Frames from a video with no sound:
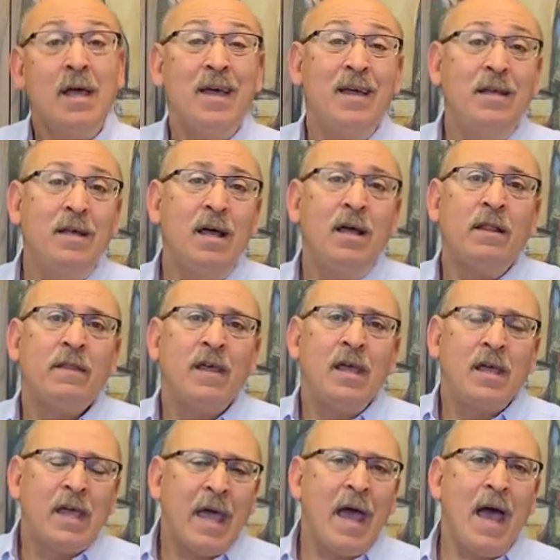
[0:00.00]
and yet they
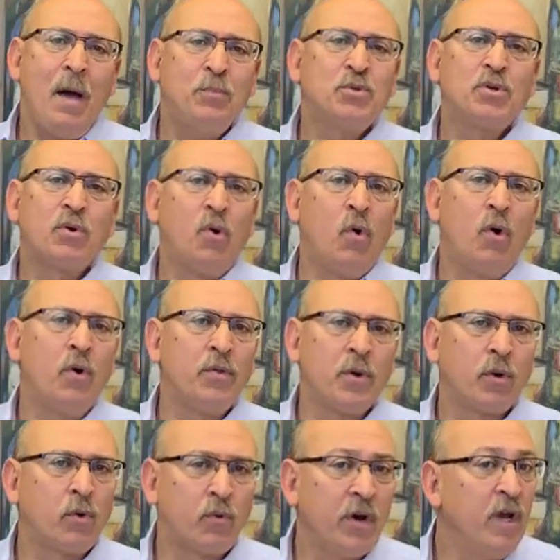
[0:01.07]
capture all the
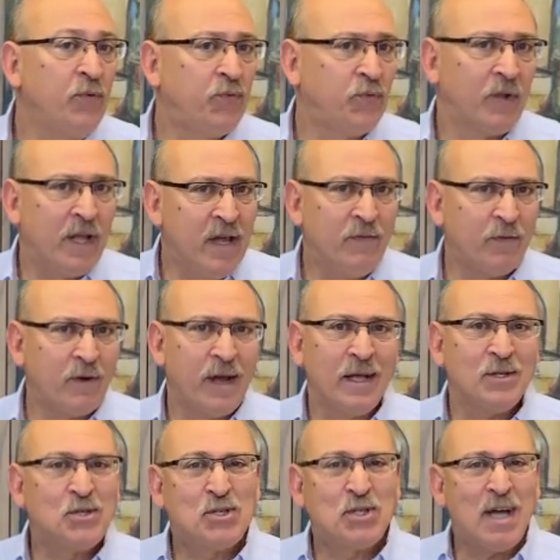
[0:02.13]
great flavor
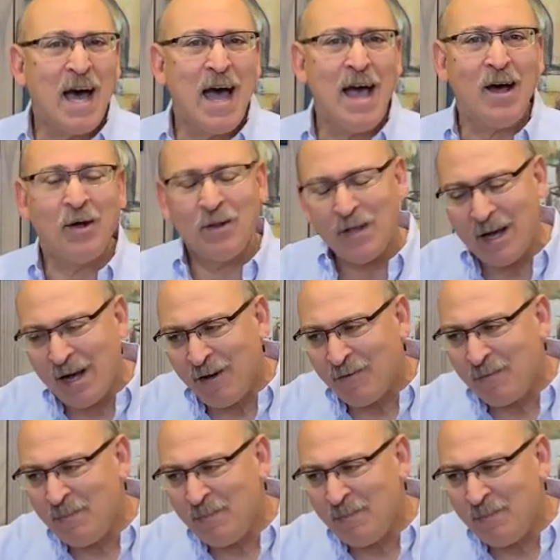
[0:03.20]
and style of